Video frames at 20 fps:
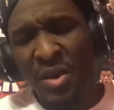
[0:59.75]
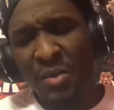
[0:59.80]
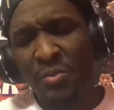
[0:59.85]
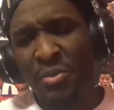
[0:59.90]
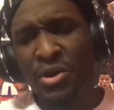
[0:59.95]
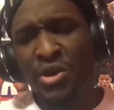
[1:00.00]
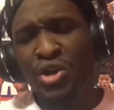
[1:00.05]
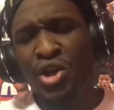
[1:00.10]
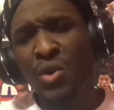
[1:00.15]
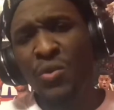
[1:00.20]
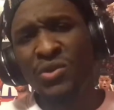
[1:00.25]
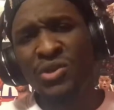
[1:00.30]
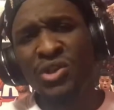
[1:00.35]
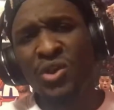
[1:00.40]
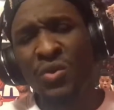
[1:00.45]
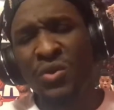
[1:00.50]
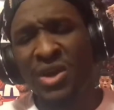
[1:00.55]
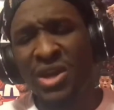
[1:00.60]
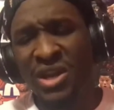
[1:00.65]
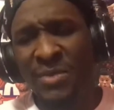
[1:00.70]
But you know what's
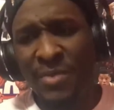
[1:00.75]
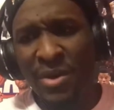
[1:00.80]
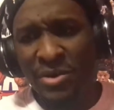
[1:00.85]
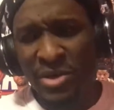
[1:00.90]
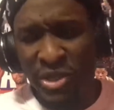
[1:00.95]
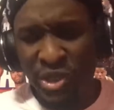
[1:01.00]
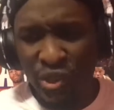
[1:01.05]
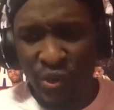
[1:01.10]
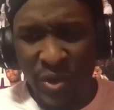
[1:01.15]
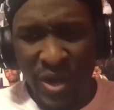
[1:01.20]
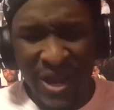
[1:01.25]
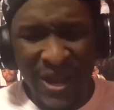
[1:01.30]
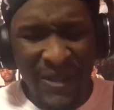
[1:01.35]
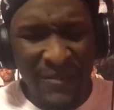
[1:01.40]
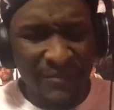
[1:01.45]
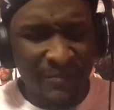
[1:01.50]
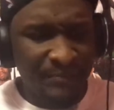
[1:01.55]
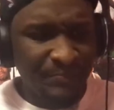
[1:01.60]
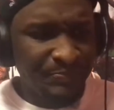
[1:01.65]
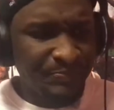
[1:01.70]
so good about this
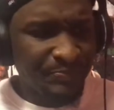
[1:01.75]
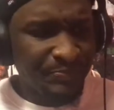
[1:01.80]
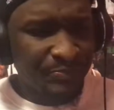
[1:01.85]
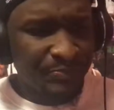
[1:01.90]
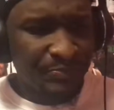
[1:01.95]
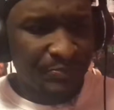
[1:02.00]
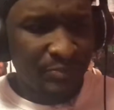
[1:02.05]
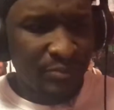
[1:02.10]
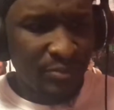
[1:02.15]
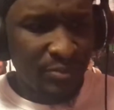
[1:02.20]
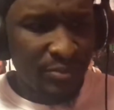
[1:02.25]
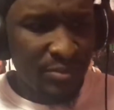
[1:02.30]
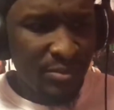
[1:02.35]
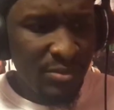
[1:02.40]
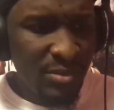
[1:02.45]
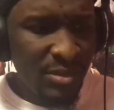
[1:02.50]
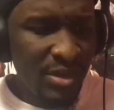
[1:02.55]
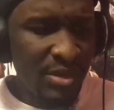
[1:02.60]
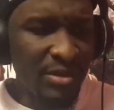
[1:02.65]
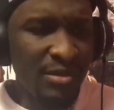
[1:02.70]
trade?
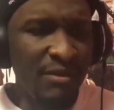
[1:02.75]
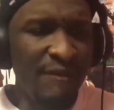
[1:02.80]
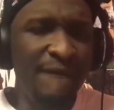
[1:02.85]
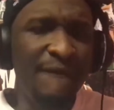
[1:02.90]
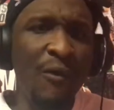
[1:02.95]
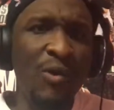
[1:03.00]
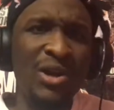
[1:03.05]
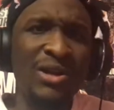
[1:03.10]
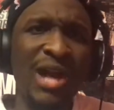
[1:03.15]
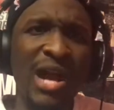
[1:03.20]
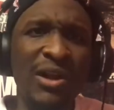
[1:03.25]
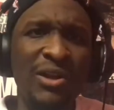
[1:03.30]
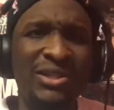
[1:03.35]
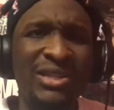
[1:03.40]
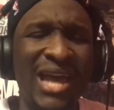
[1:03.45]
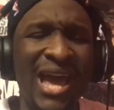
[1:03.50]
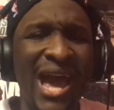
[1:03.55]
The 49ers